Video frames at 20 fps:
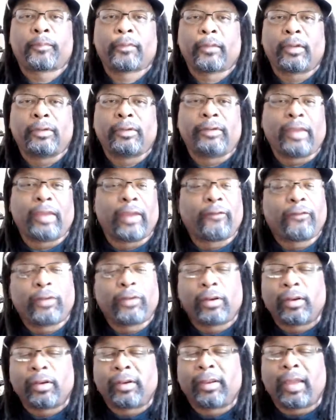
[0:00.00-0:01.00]

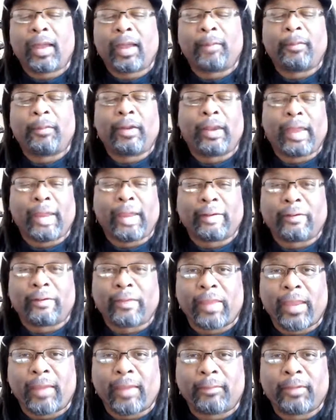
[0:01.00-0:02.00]
Definitely, I'm glad of
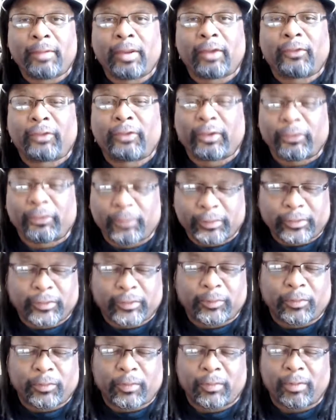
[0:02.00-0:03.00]
that, because that's what this
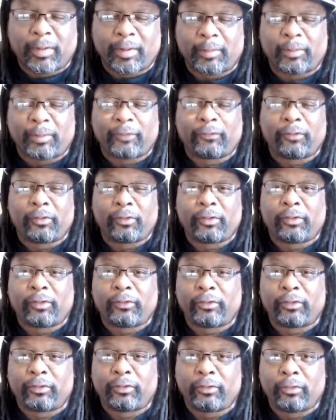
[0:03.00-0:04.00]
program is for, is
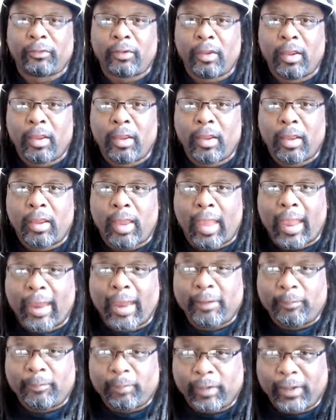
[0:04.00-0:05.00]
to
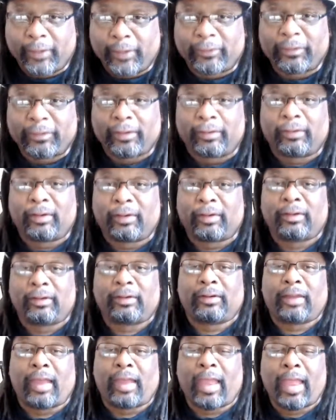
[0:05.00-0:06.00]
add blessings and
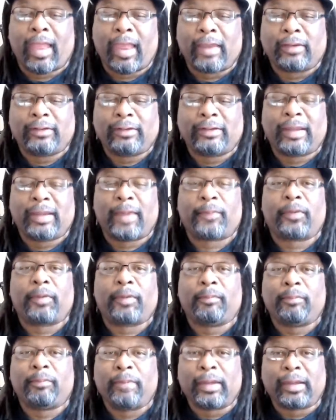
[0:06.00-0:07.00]
to add depth
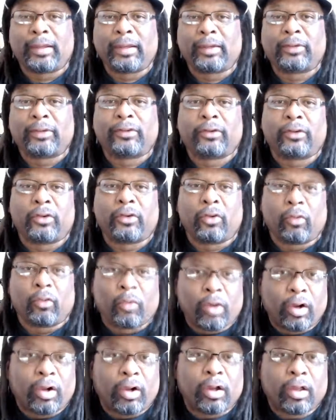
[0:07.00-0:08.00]
and meaning to your
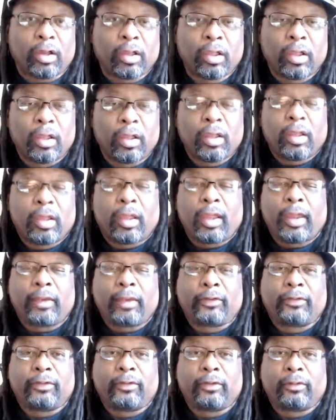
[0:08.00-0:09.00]
walk,
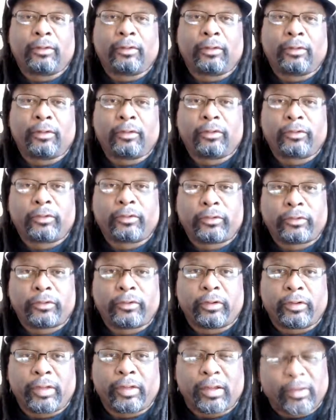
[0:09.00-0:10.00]
and to
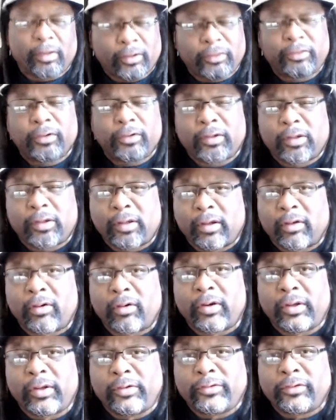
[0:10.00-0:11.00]

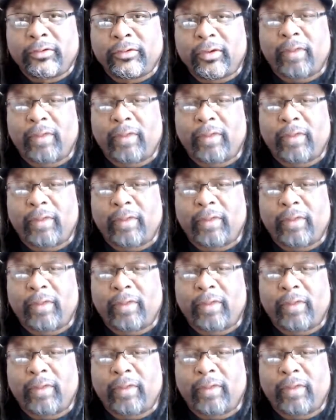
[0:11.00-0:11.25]
encourage you.